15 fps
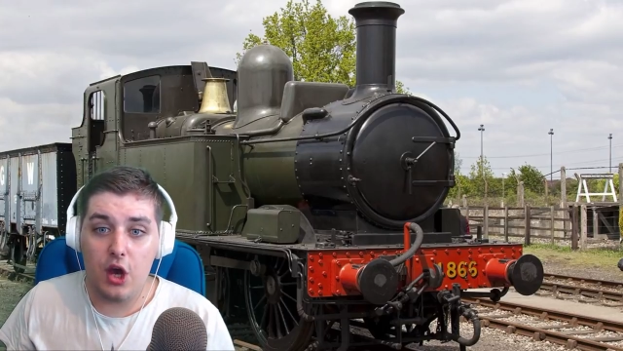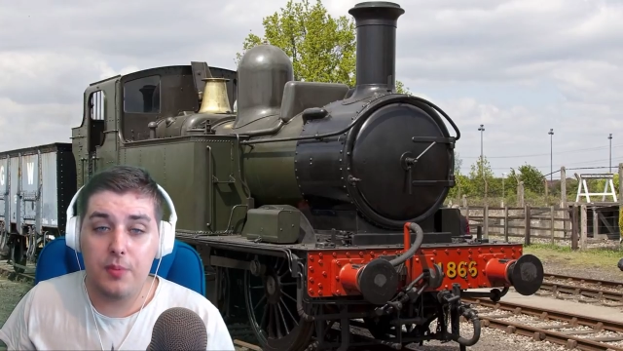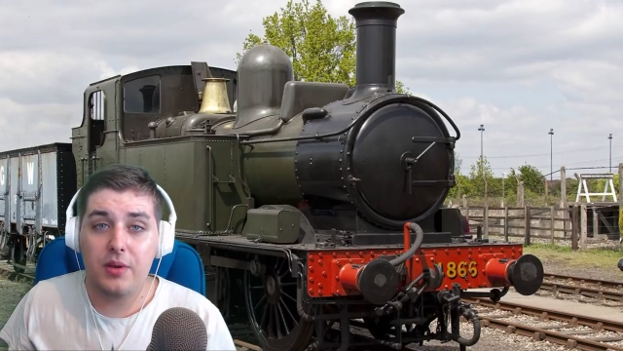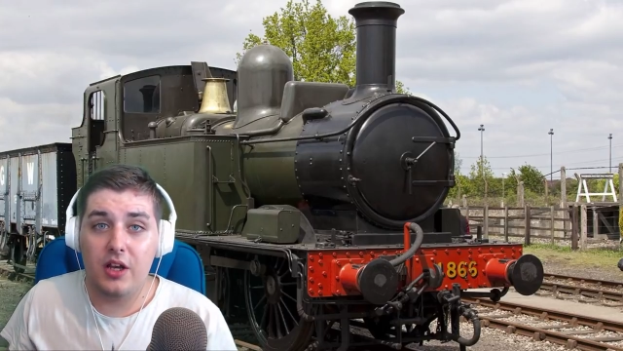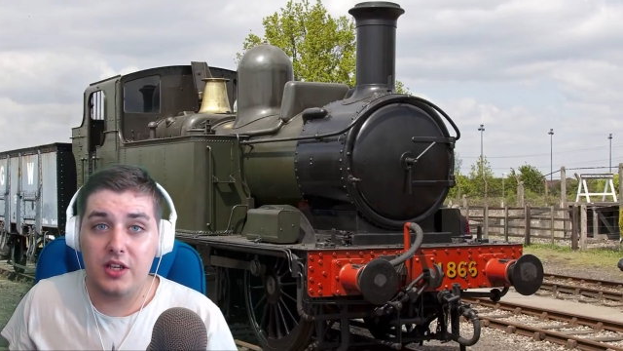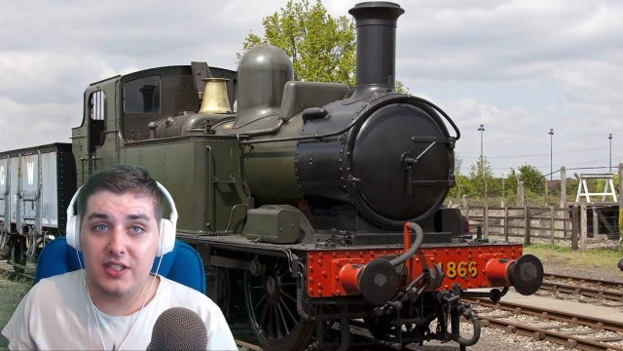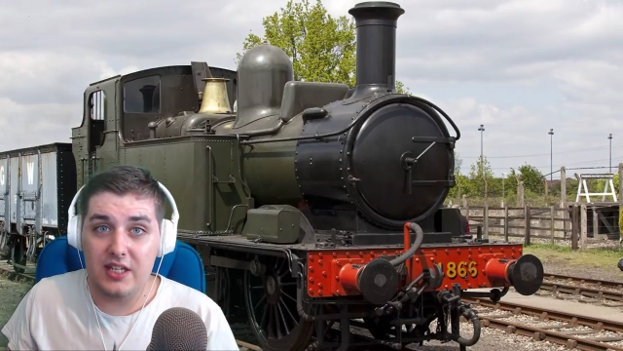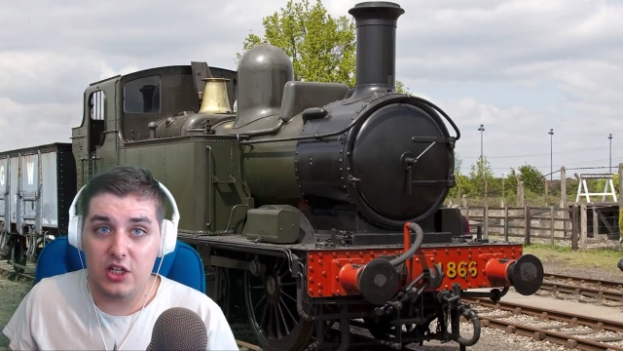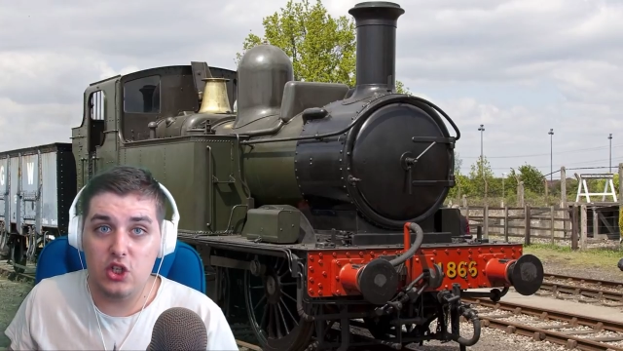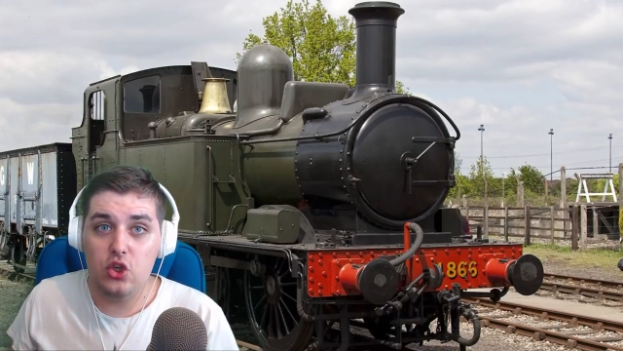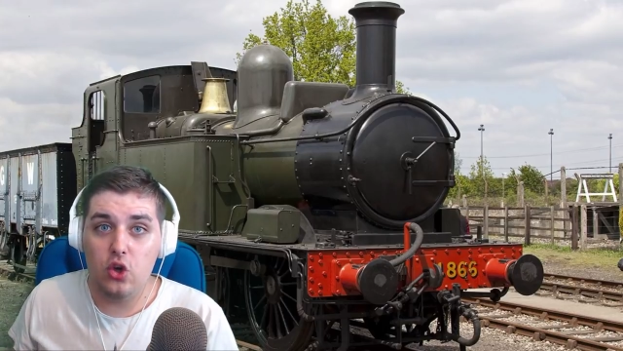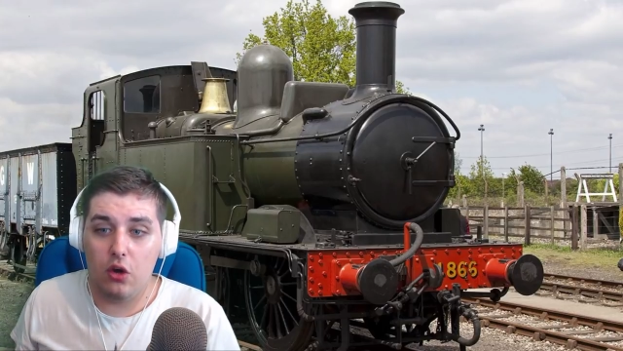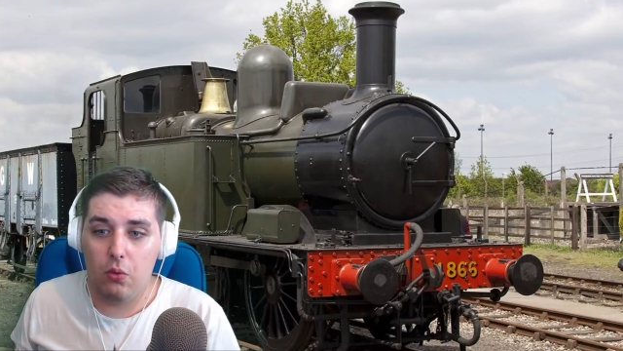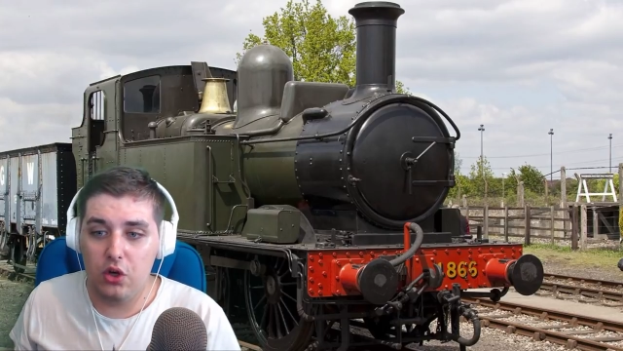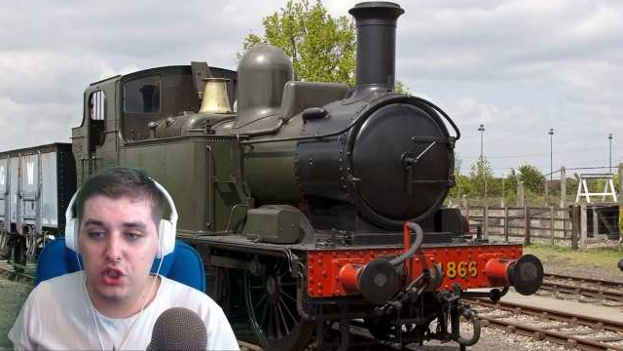I hope you guys did
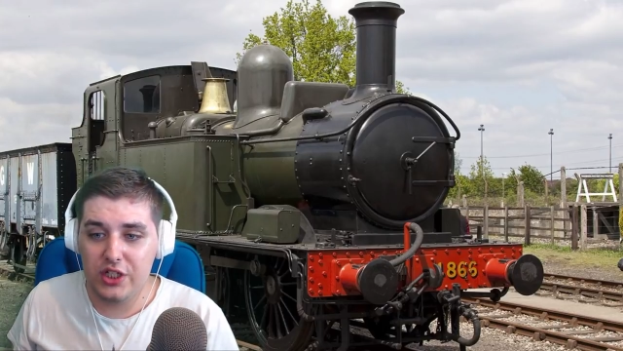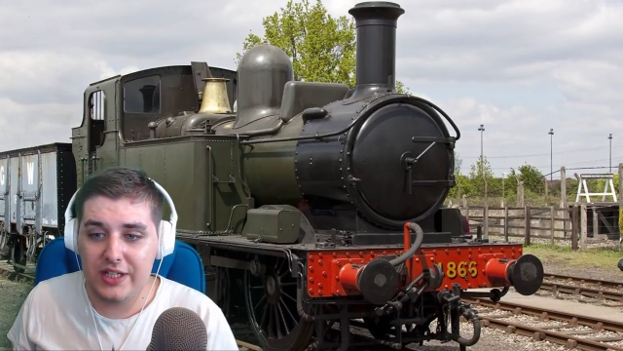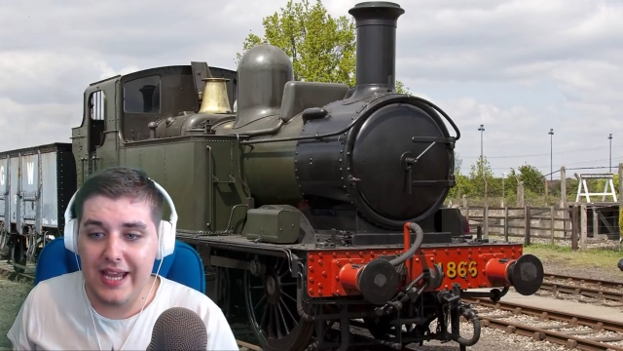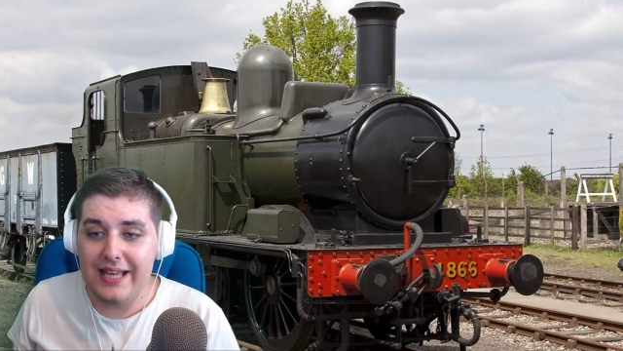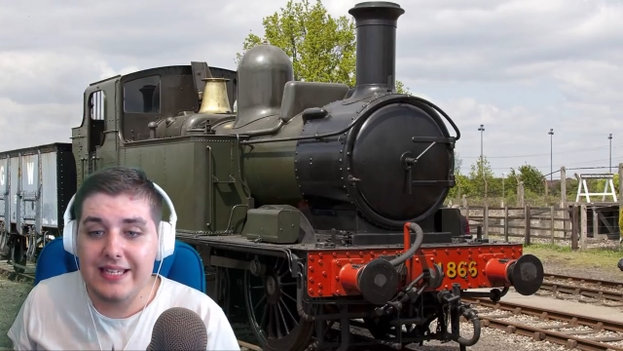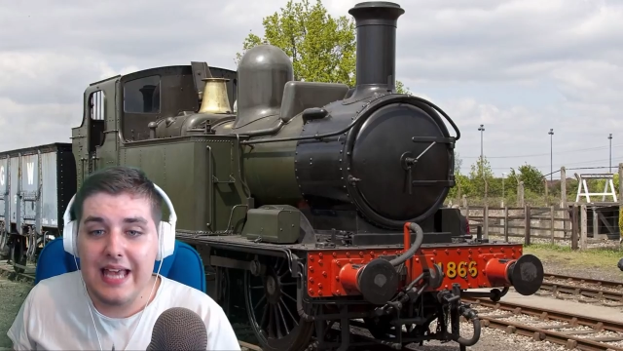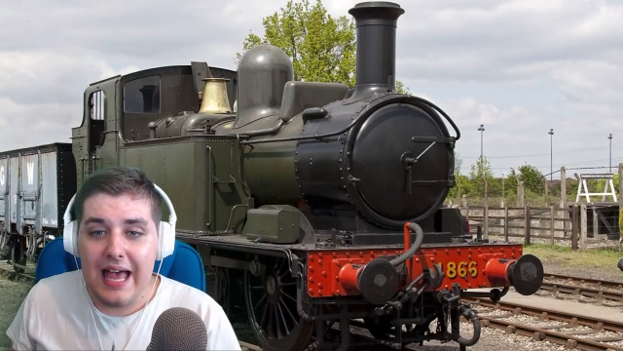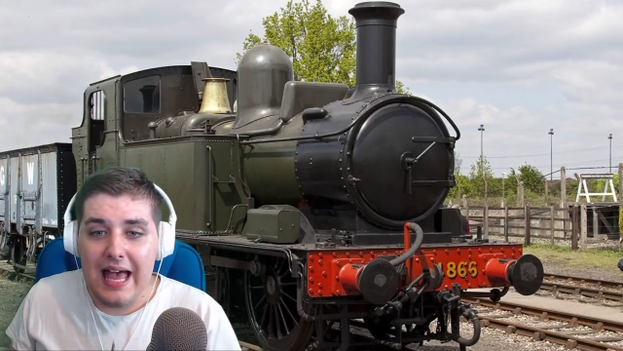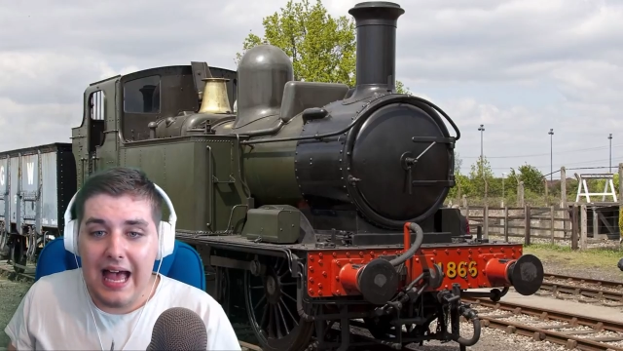enjoy watching it.